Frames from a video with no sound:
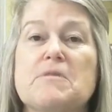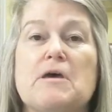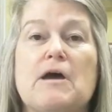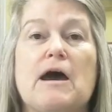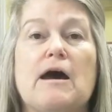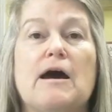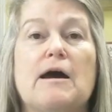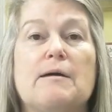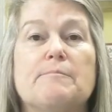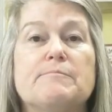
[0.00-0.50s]

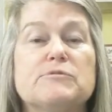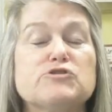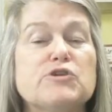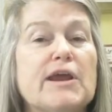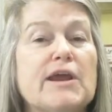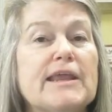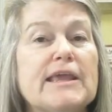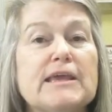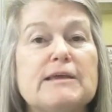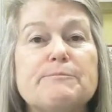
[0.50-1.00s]
trying
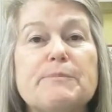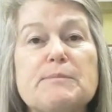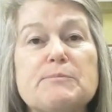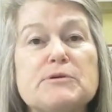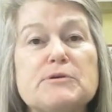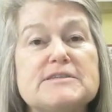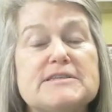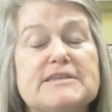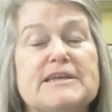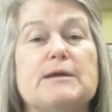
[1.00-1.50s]
to get
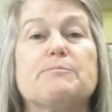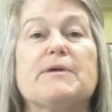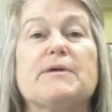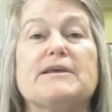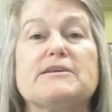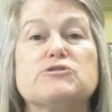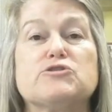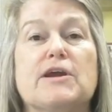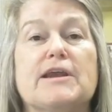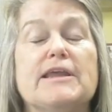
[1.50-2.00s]
people
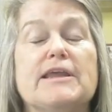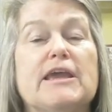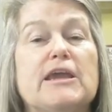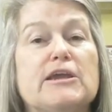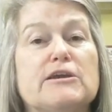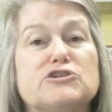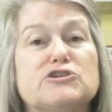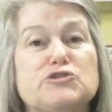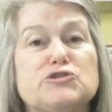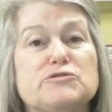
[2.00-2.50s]
stamping, trying to get
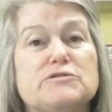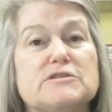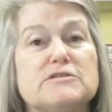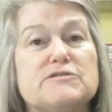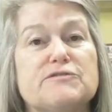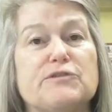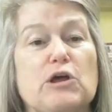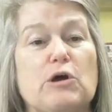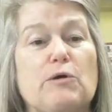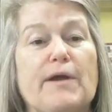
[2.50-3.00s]
your juices
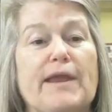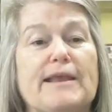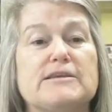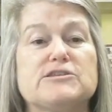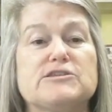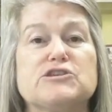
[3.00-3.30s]
flowing.